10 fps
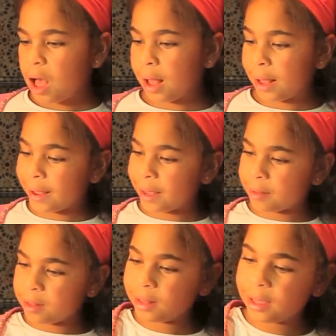
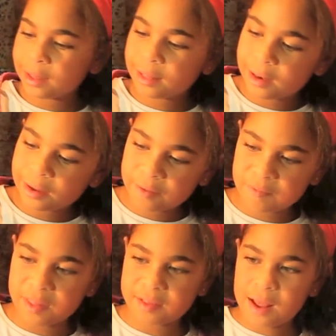I like the look of
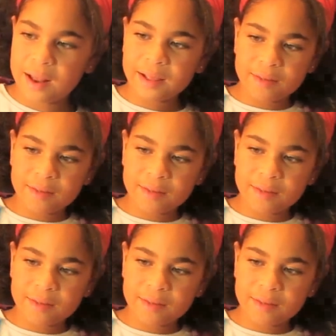this colour,